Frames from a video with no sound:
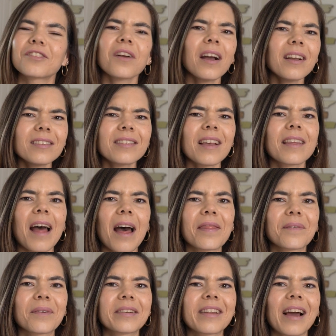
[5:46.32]
try and say that
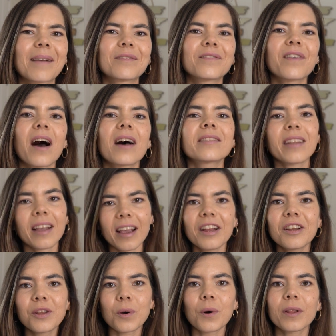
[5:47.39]
3 times fast,
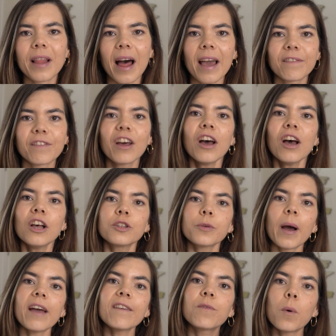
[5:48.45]
in your life.
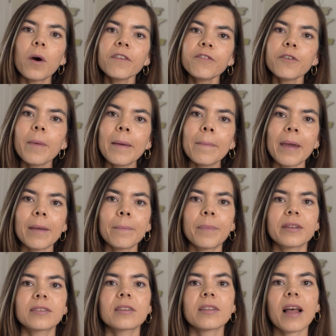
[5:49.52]
So I have one for my main
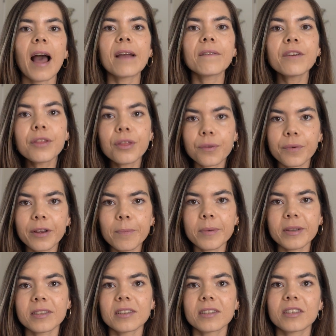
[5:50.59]
business. I run 3
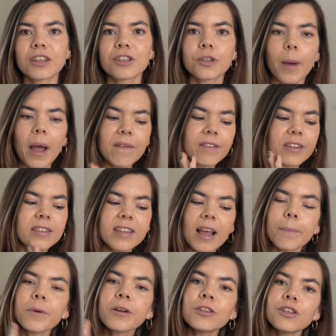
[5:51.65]
businesses, so I have a
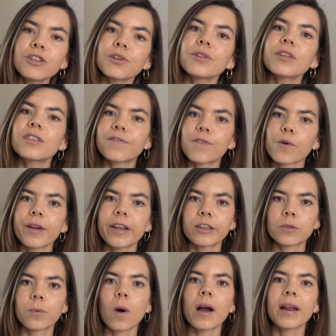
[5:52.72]
separate to-do list for
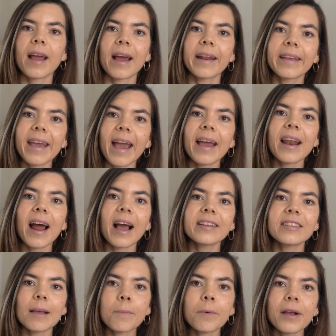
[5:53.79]
each one. And again, I
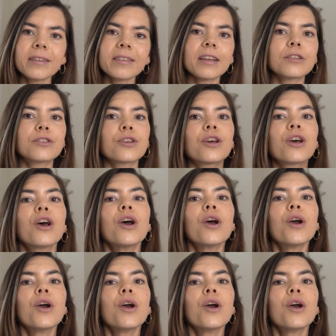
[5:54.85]
separate it into